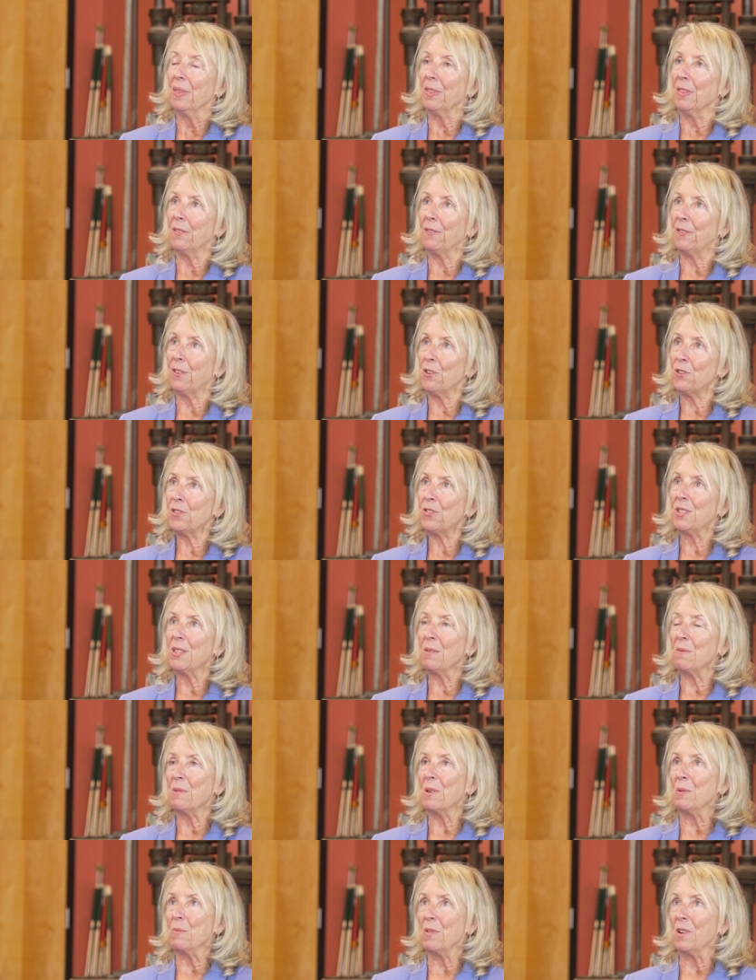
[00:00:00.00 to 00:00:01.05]
the first
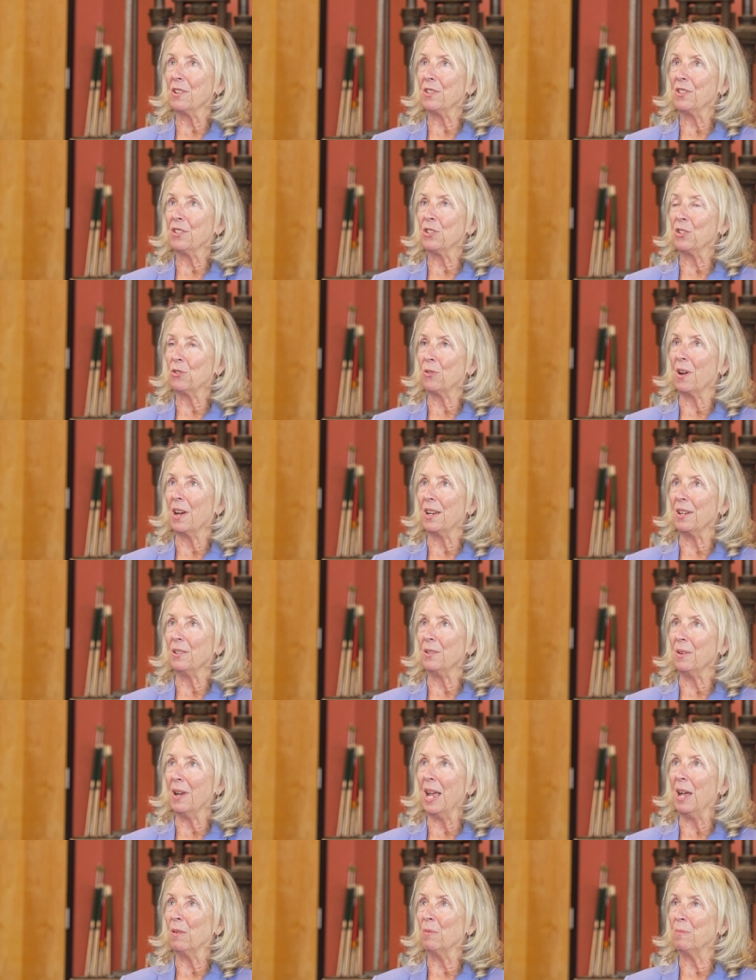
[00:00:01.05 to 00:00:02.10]
thing we want to try
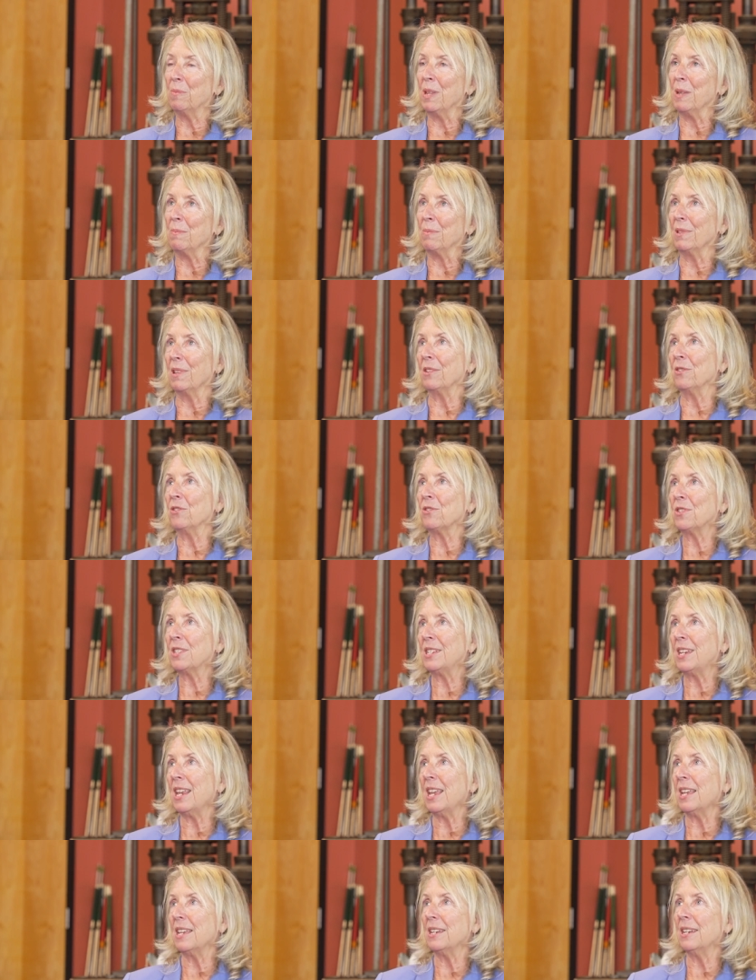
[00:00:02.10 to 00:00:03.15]
to help people
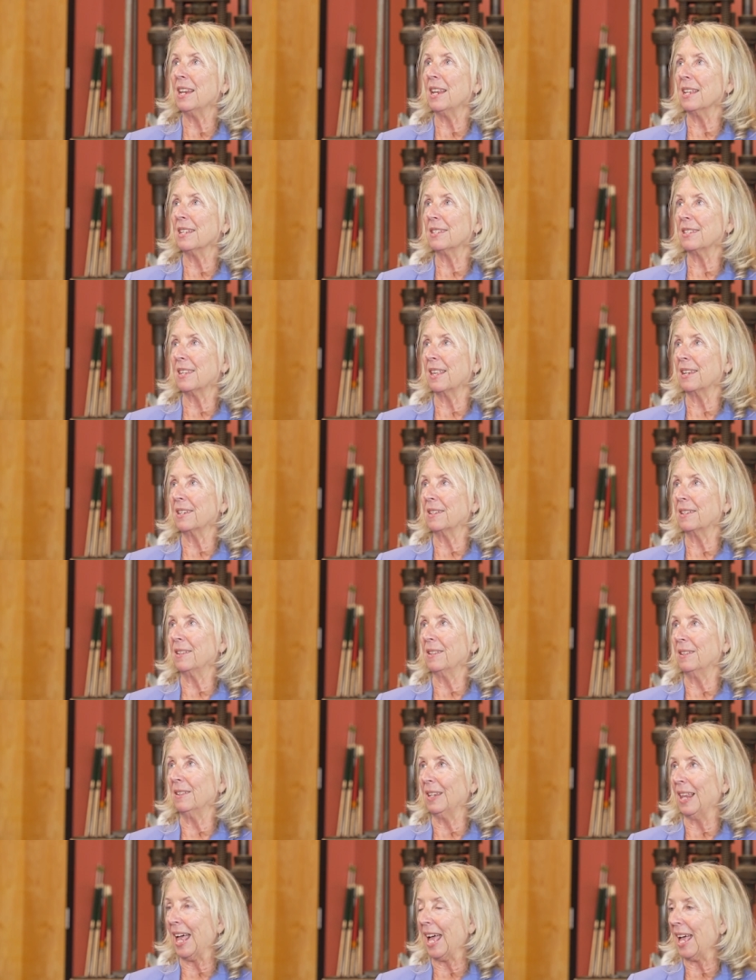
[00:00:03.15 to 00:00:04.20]
understand is that
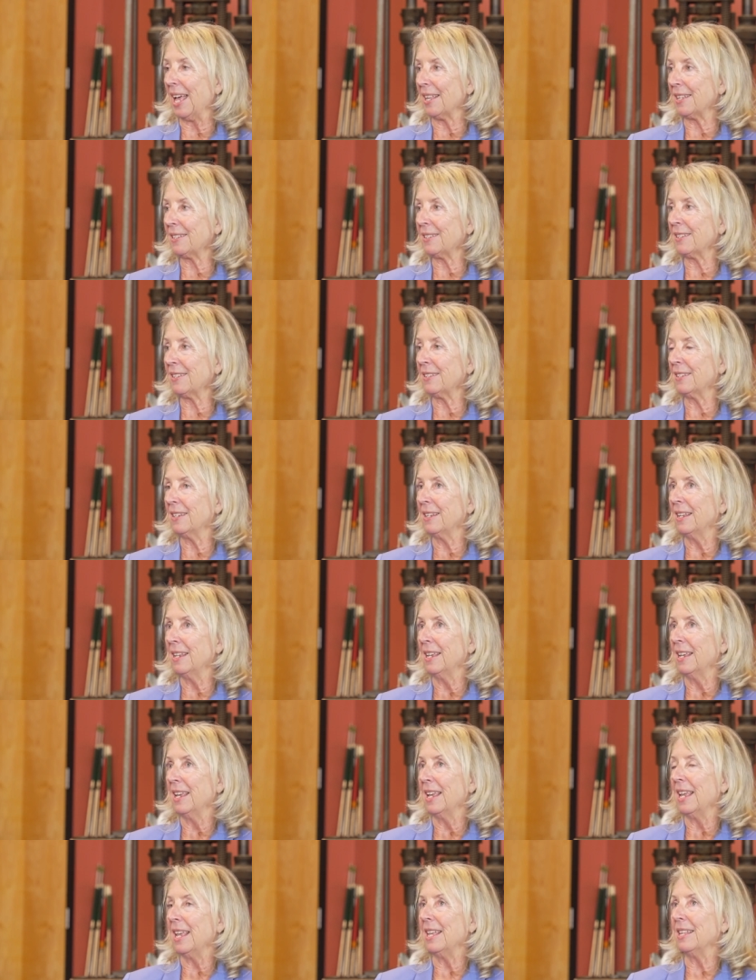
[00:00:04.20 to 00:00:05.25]
glass
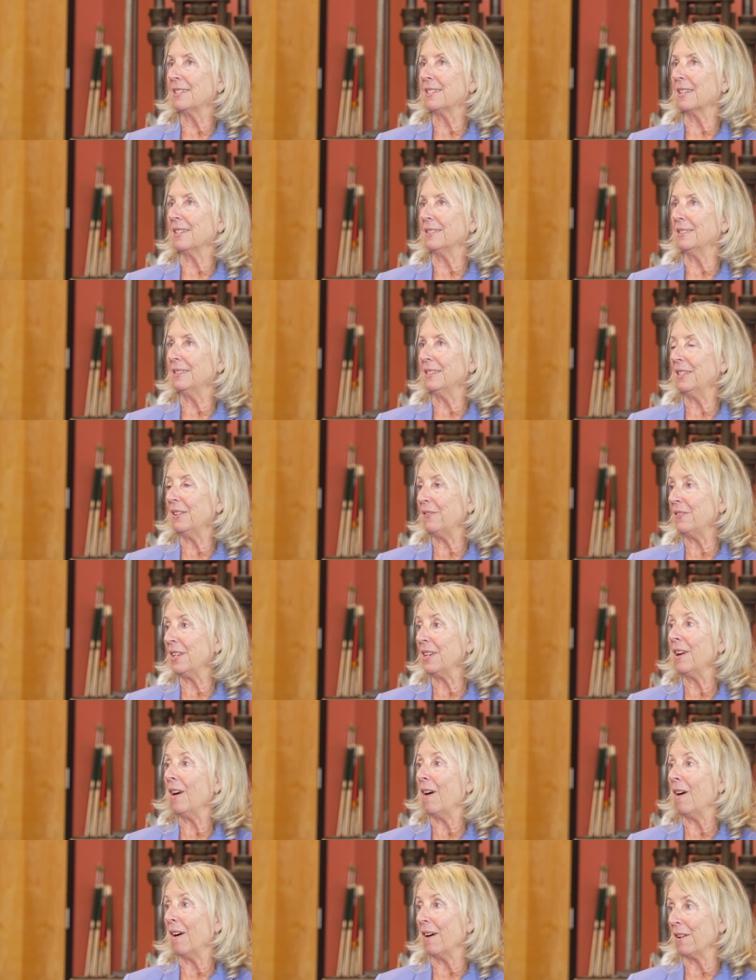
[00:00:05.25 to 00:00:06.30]
is a
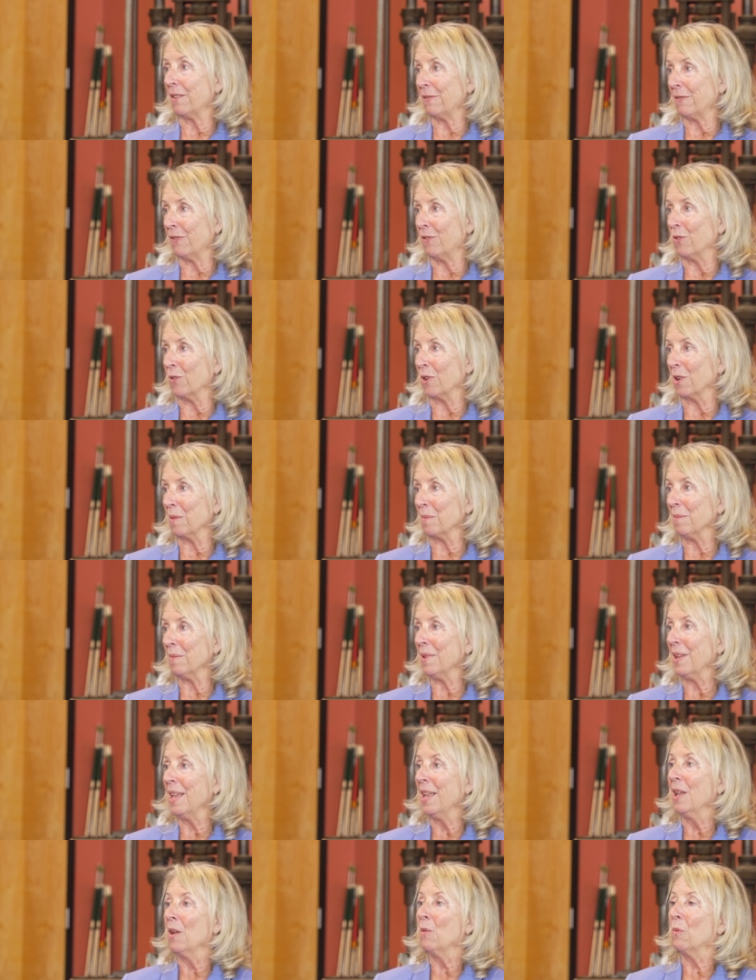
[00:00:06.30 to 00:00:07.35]
living art form
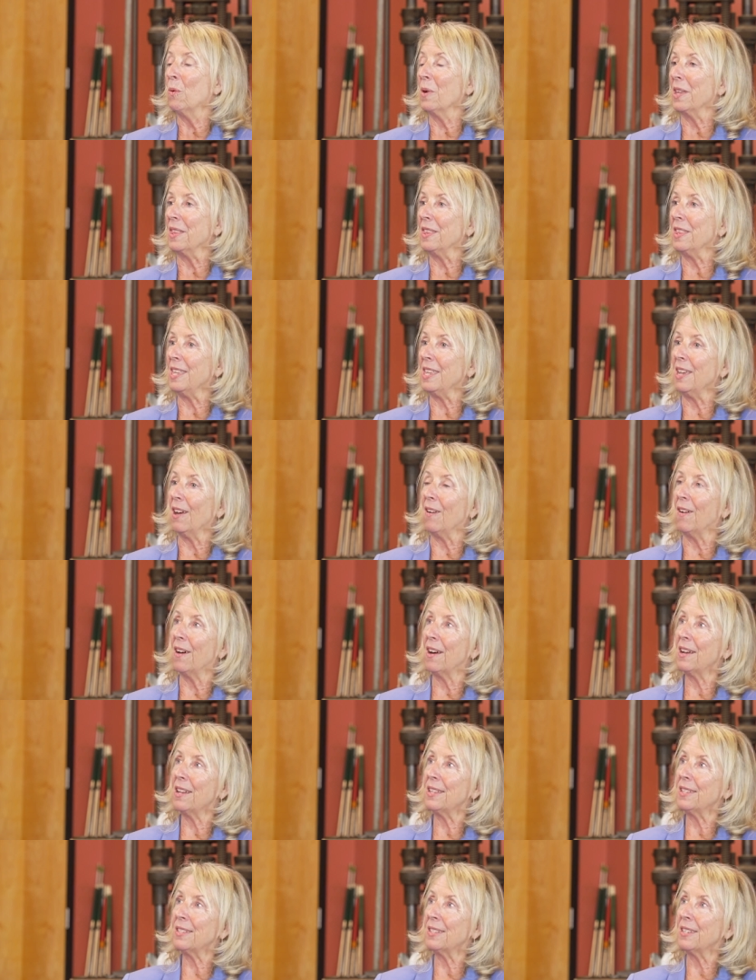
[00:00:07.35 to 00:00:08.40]
when the
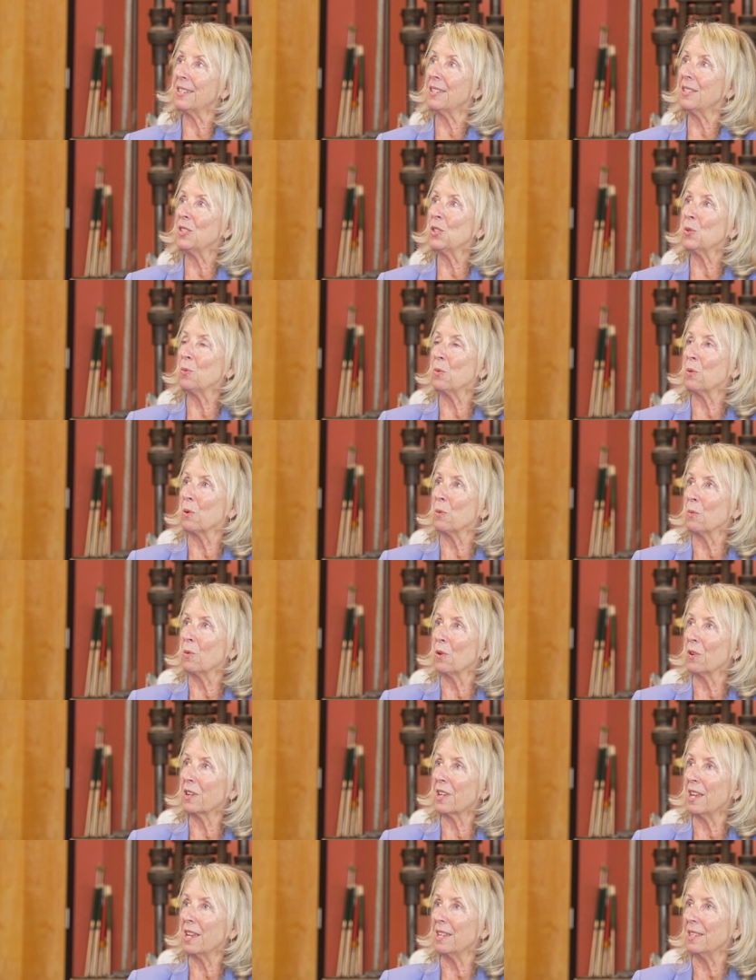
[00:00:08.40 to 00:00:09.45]
artisans were
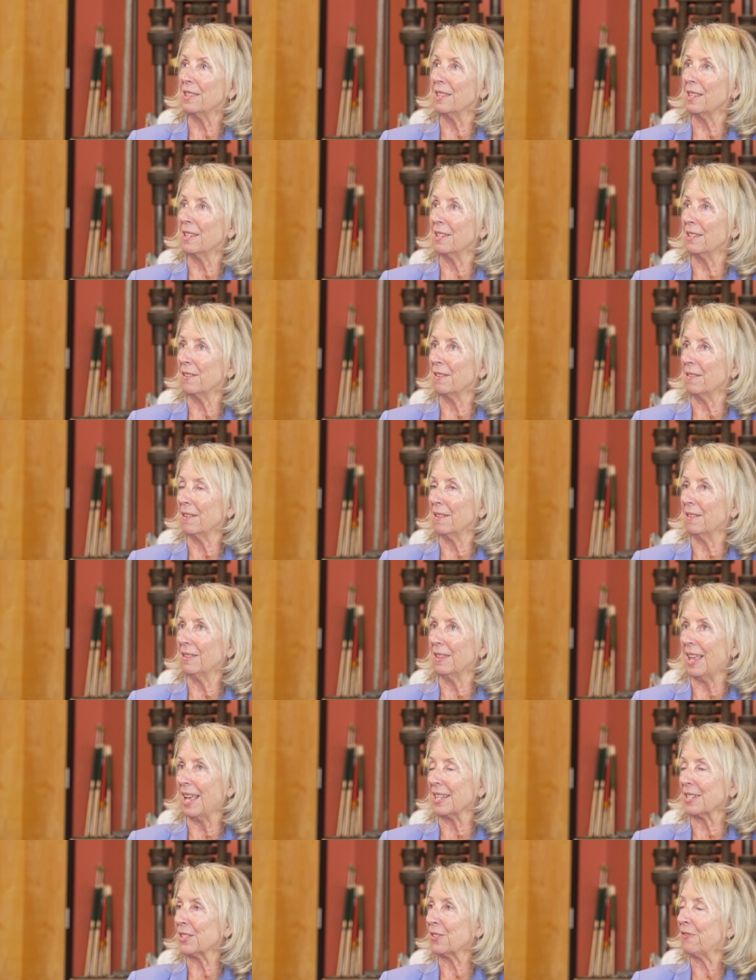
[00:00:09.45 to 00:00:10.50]
working in the
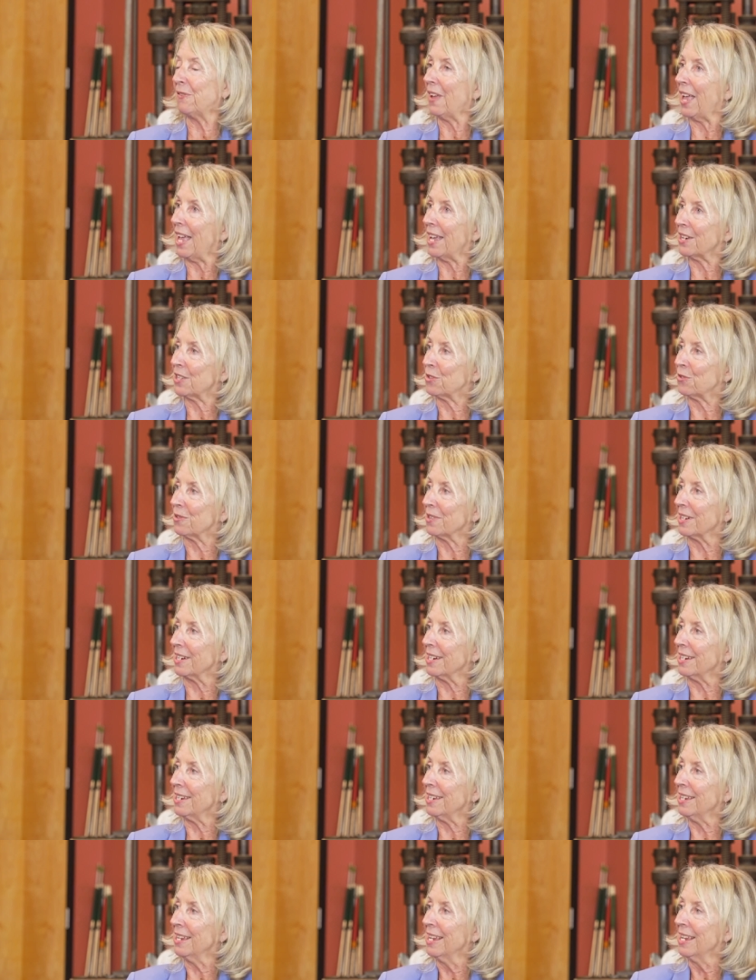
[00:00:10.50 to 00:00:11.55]
glass
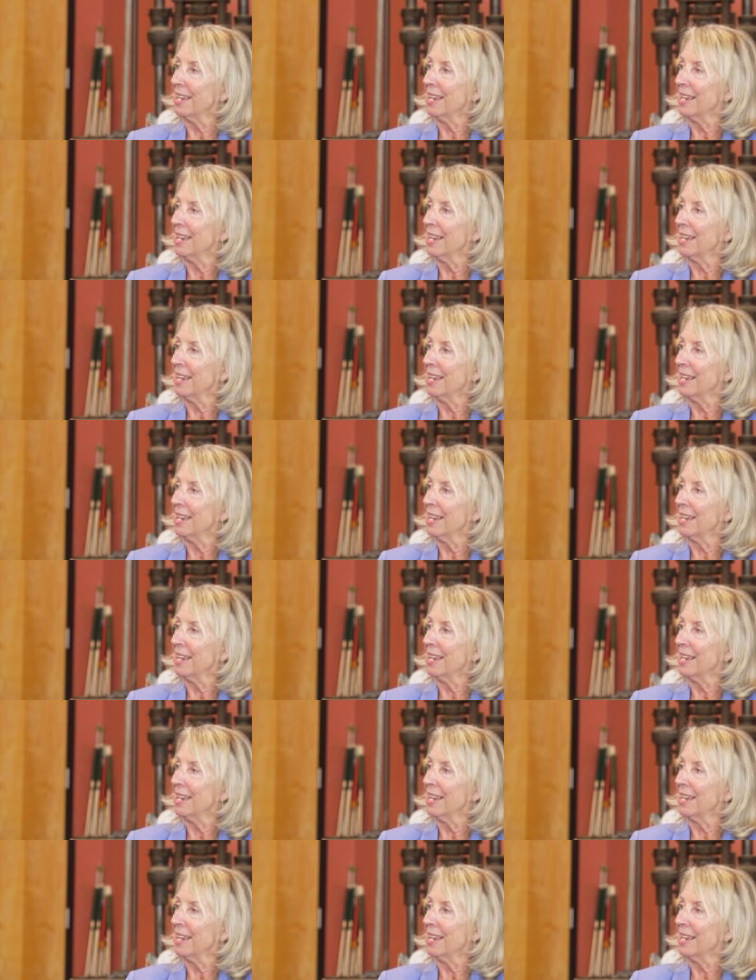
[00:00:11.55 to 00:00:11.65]
factory